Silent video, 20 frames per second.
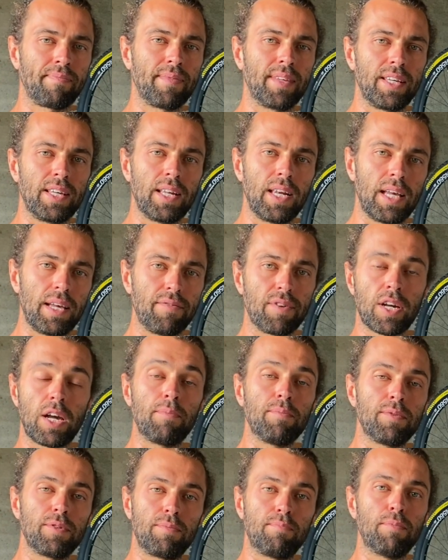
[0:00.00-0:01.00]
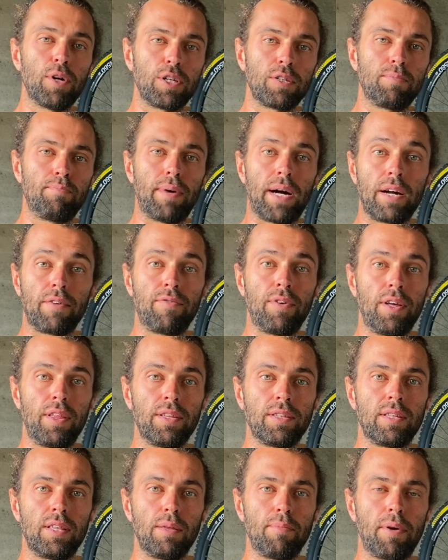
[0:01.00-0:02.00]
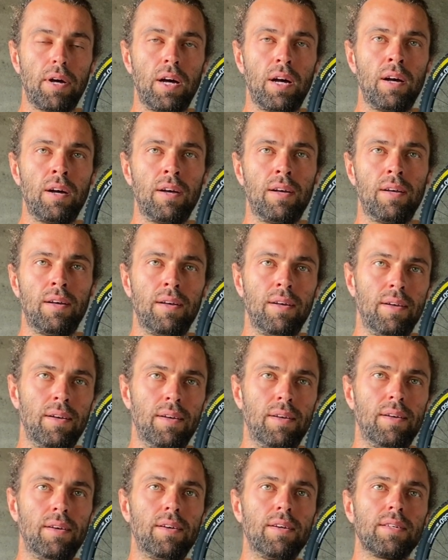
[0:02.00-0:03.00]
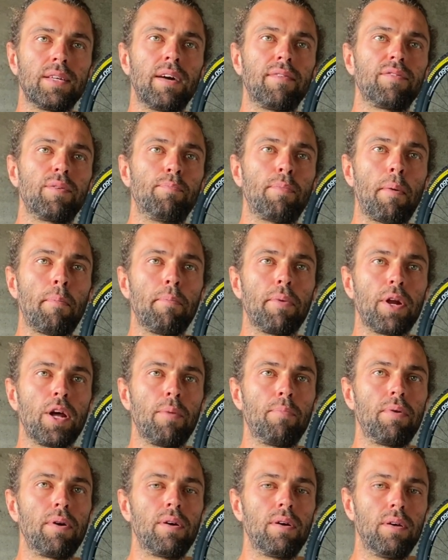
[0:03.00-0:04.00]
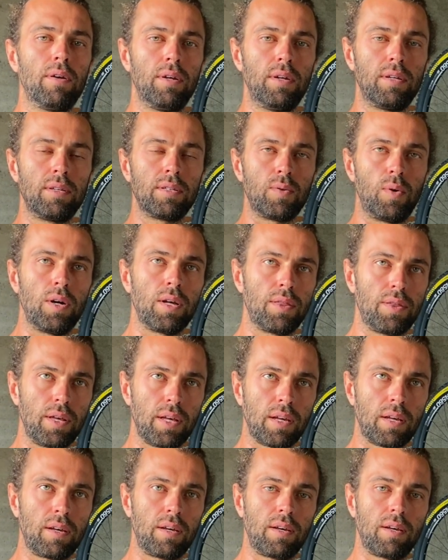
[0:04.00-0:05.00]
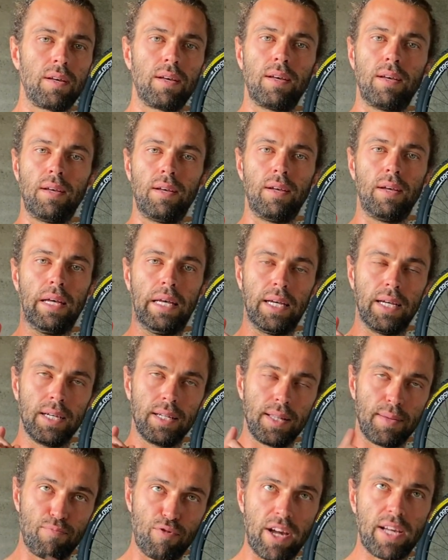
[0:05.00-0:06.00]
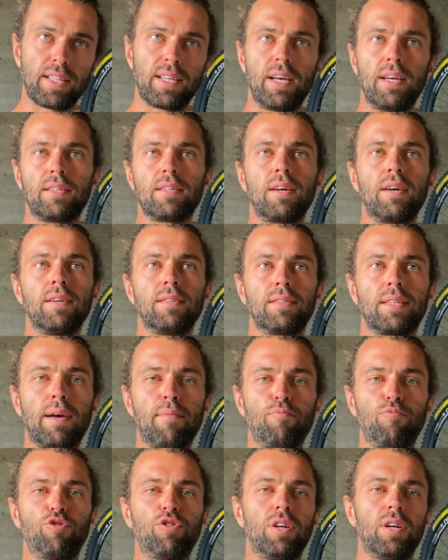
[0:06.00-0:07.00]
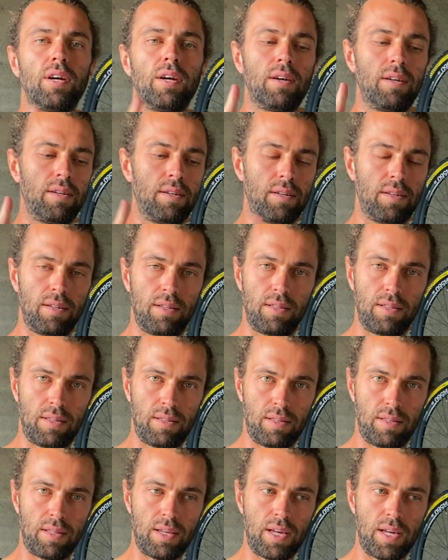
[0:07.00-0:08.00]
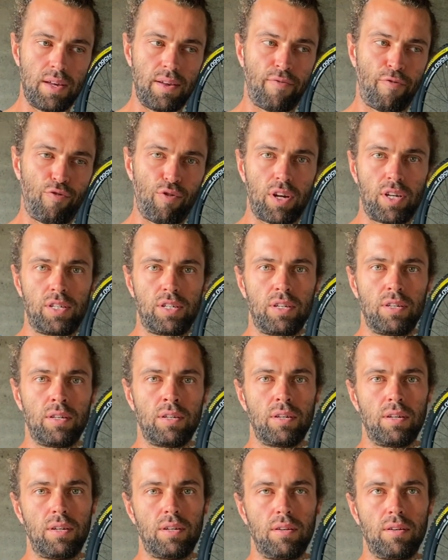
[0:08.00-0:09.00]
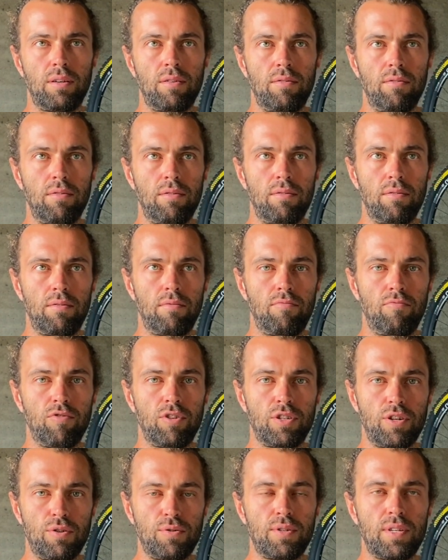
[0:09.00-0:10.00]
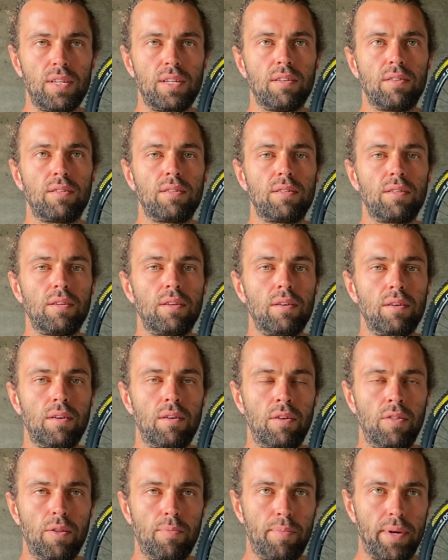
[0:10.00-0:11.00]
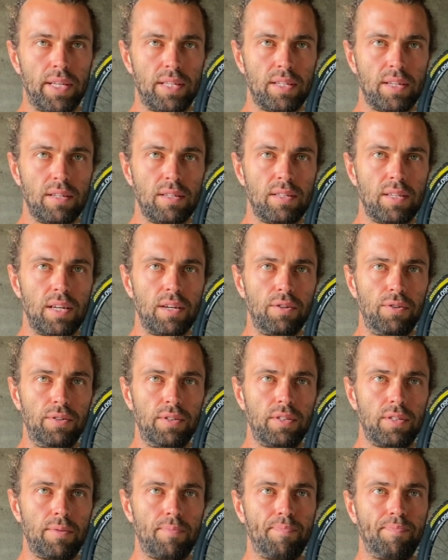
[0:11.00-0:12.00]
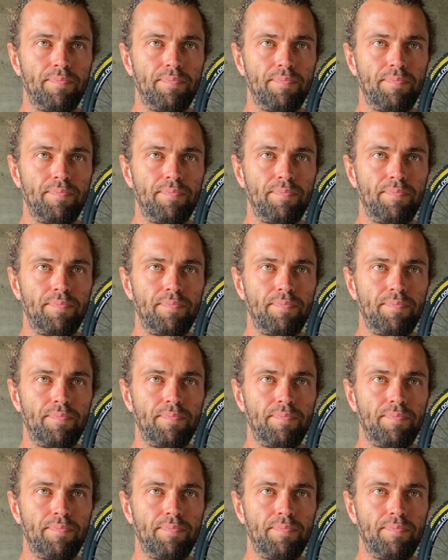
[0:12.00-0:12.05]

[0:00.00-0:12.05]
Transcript: Your lever comes much back further to the bar and you have to pump it up. So I think the brakes at a certain temperature, the friction reduces on the piston seals,